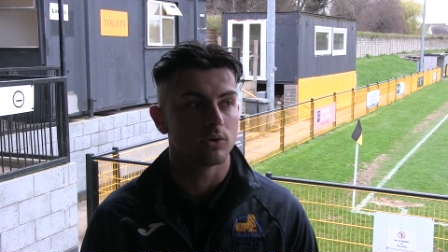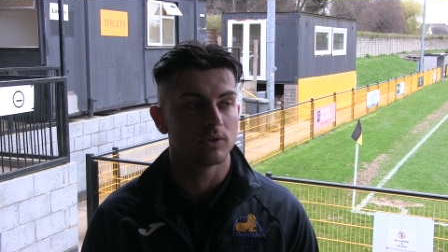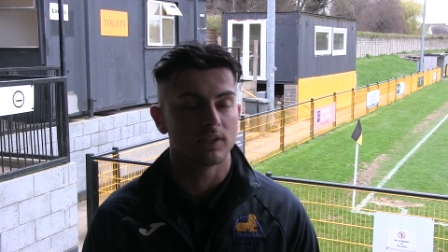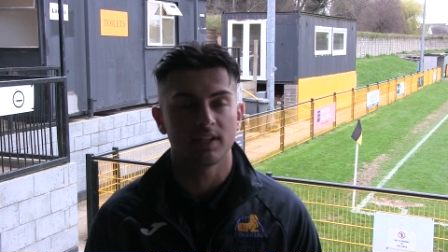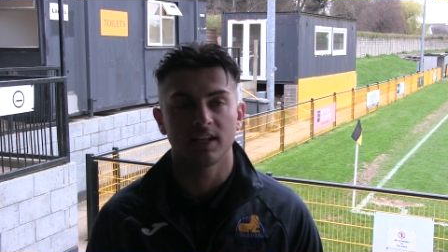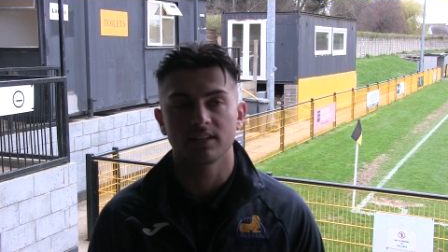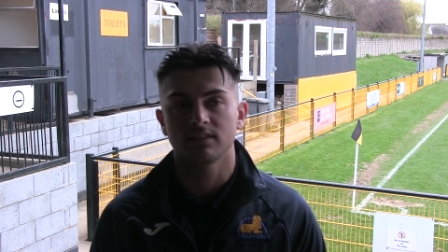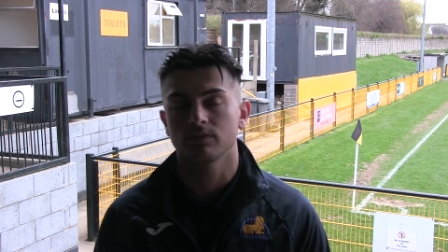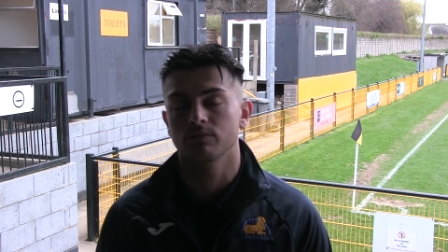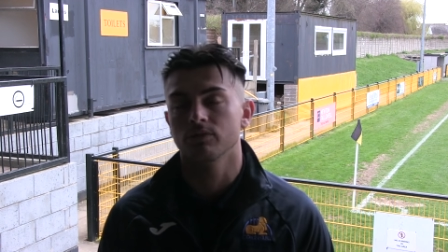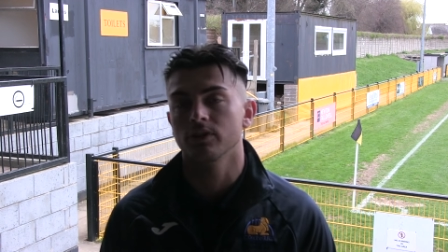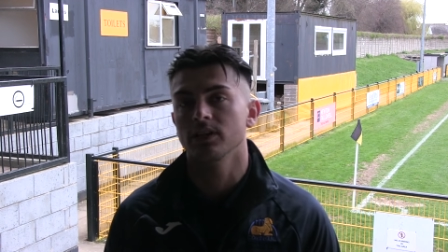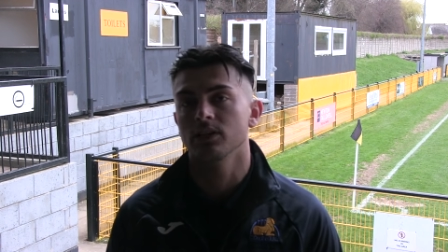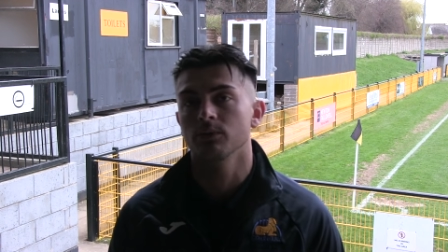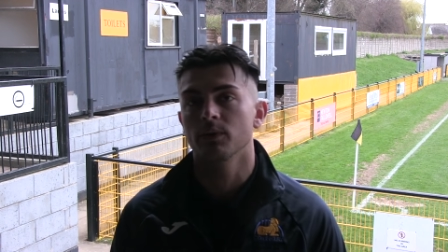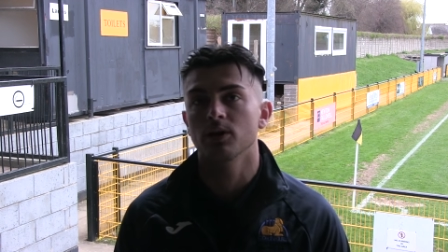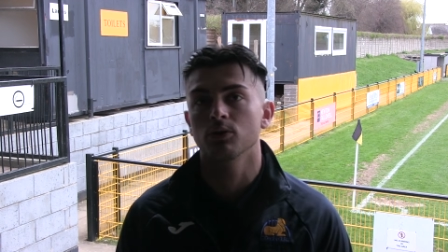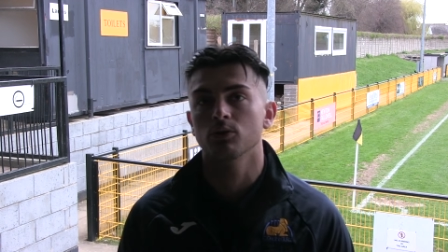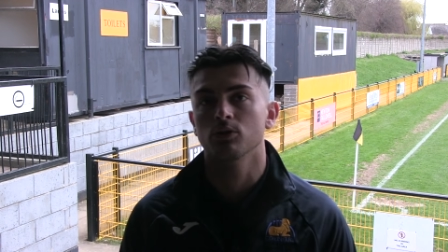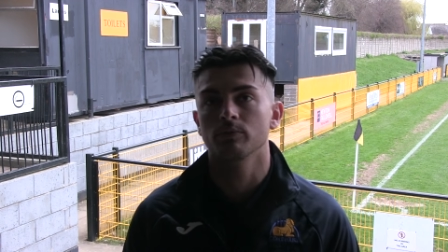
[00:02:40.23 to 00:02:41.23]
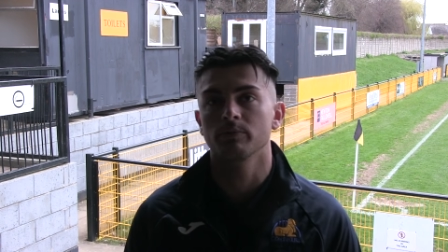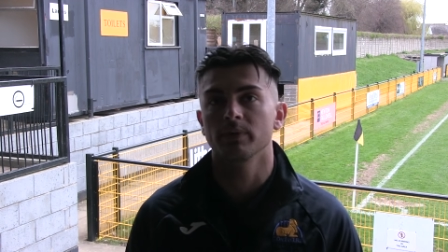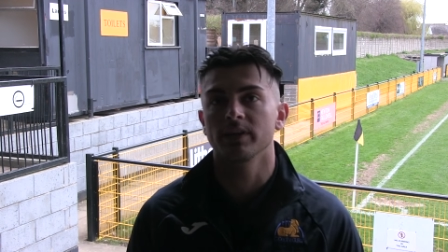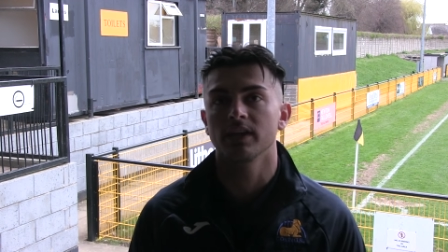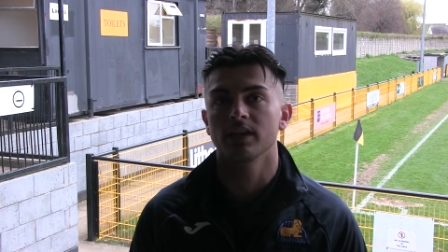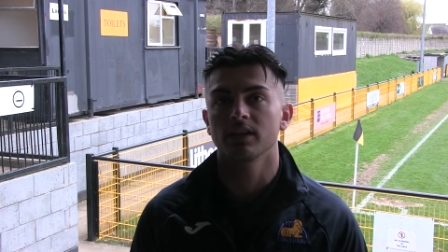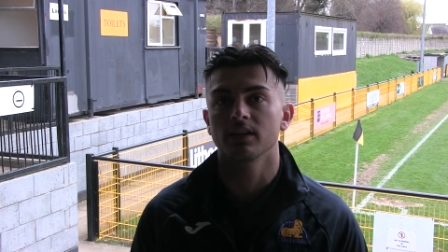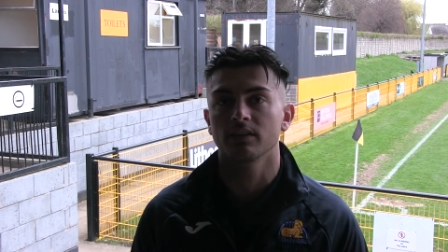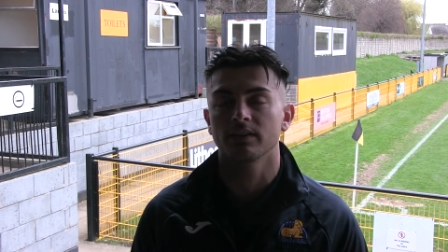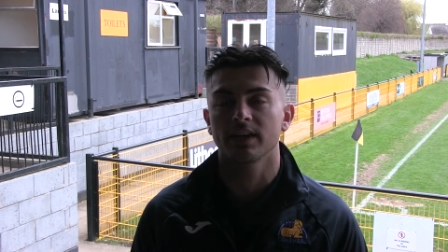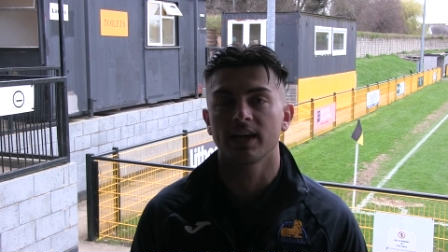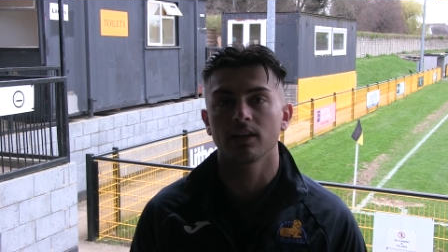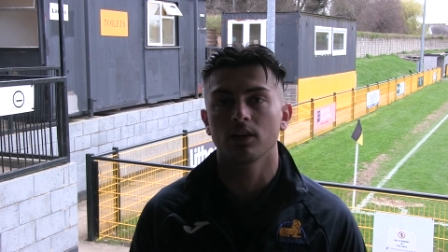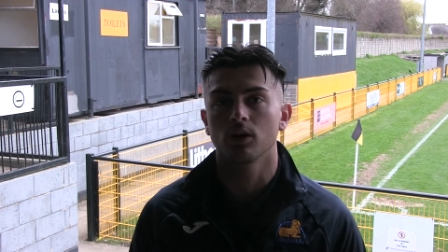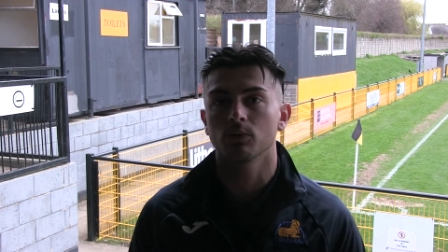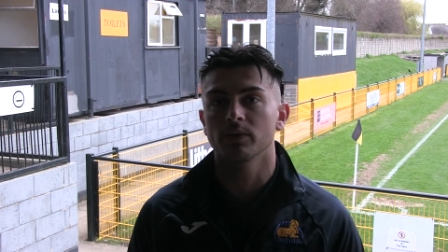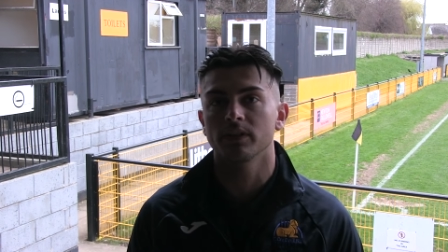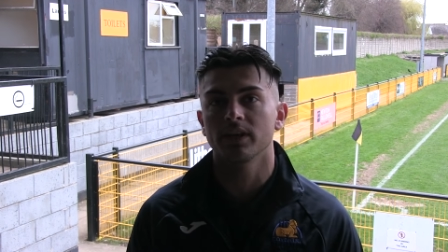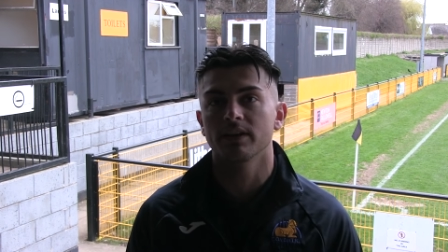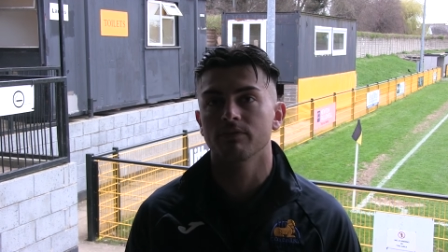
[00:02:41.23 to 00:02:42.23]
All the lads have really welcomed me, and I get
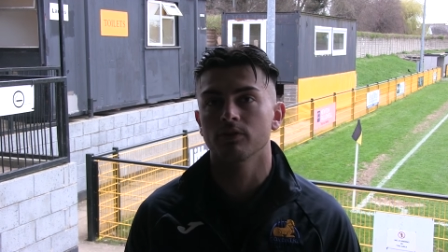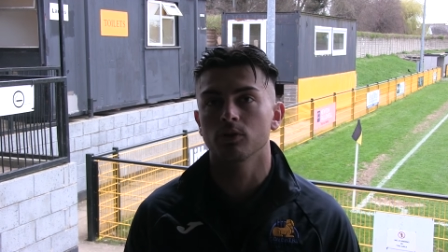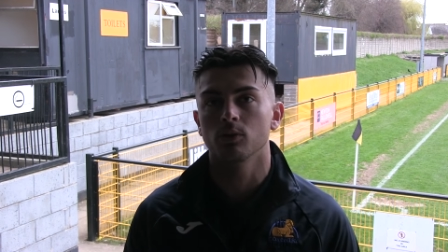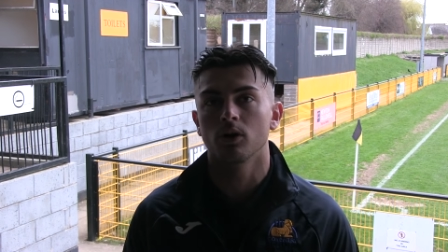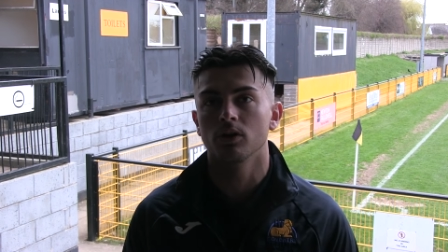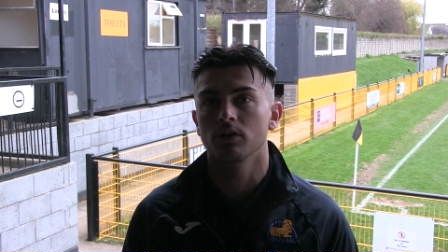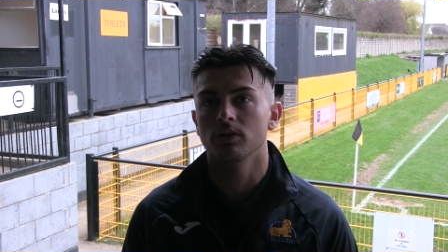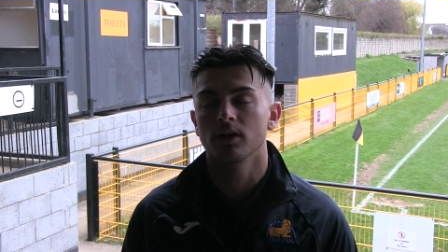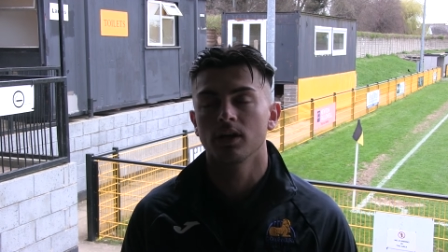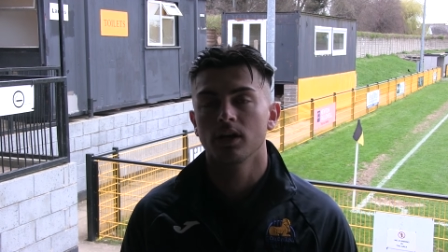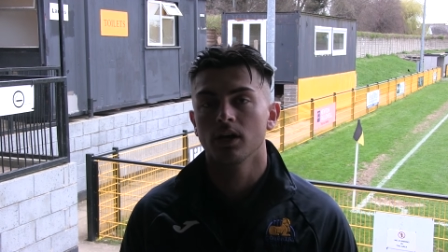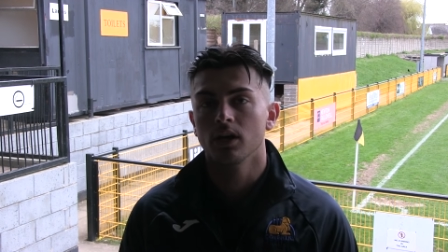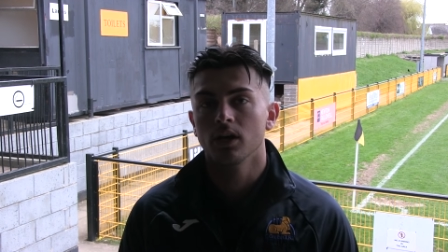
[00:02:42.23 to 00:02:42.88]
along with everyone